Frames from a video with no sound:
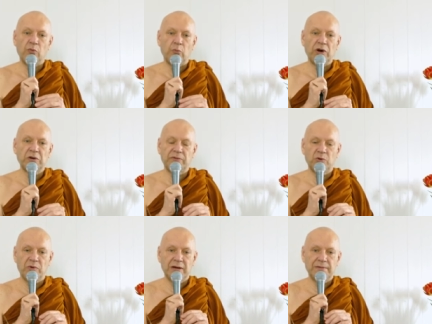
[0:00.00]

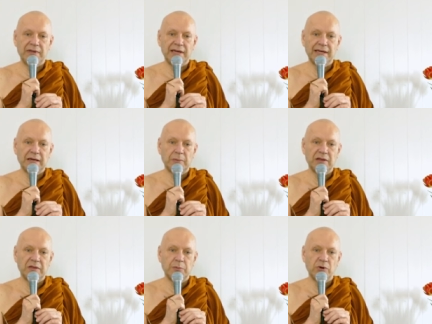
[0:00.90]
wonderful way of thinking
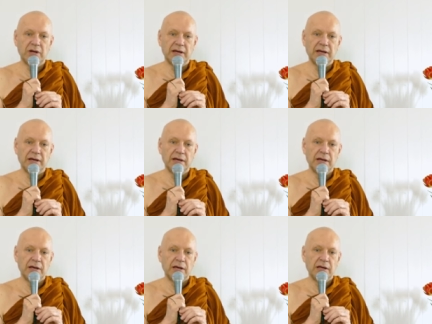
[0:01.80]
about the Buddha. Huh?
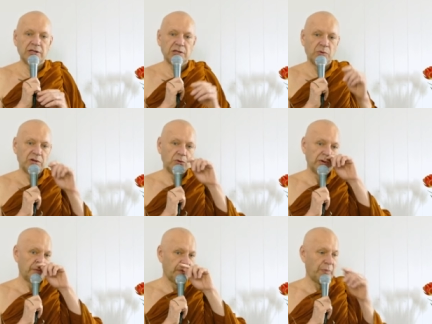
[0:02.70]
So when
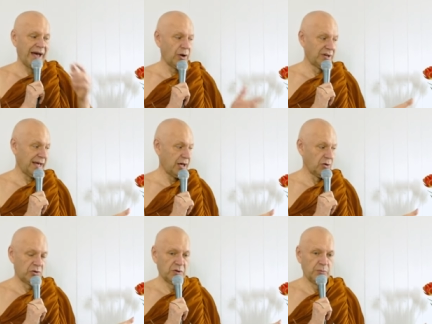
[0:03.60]
you bow
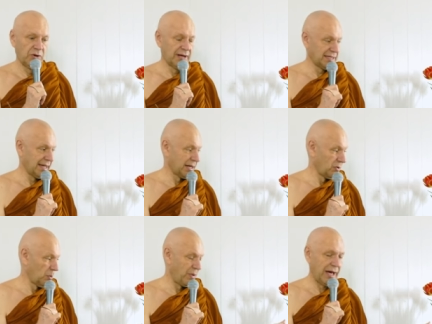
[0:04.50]
down to a Buddha
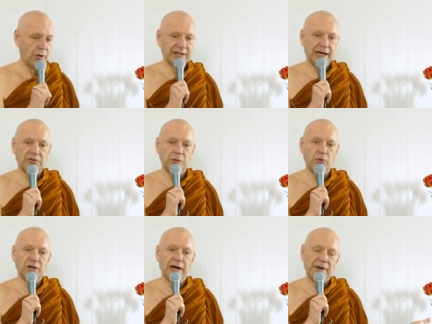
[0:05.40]
statue, you bow down to
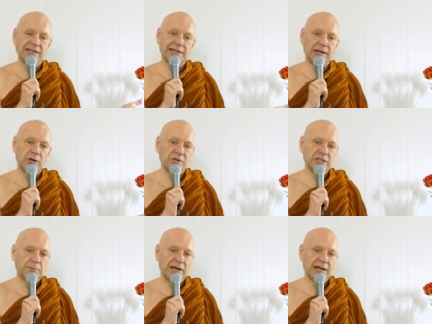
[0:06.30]
Buddha, basically
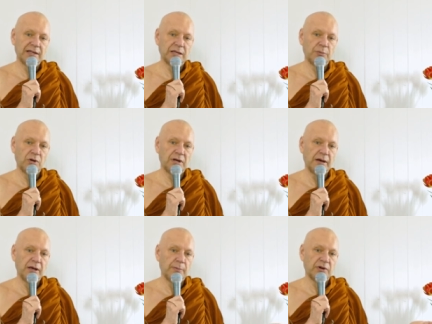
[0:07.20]
respecting the
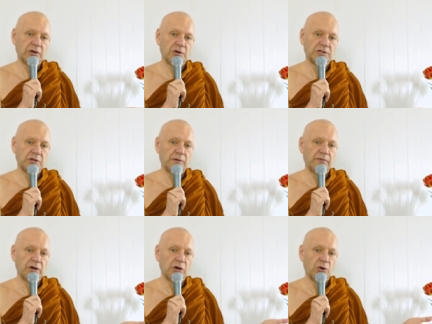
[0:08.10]
Buddha because
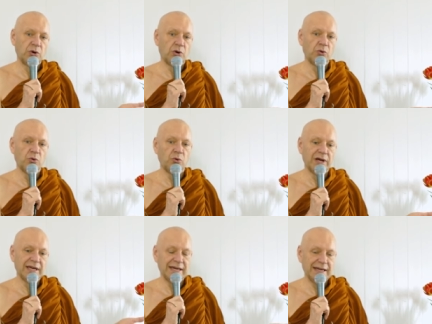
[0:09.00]
of uh,
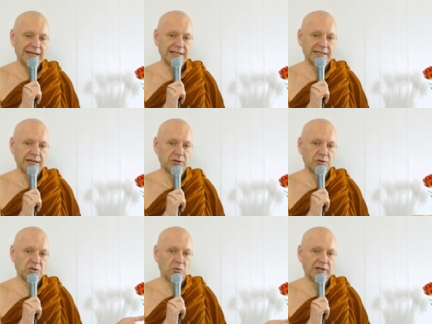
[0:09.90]
who he is,
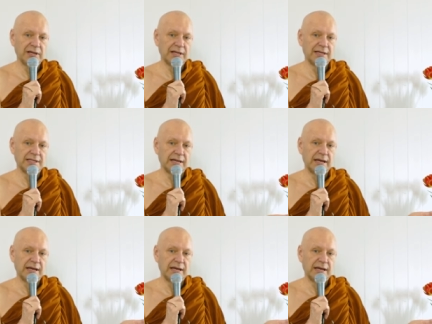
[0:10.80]
those qualities,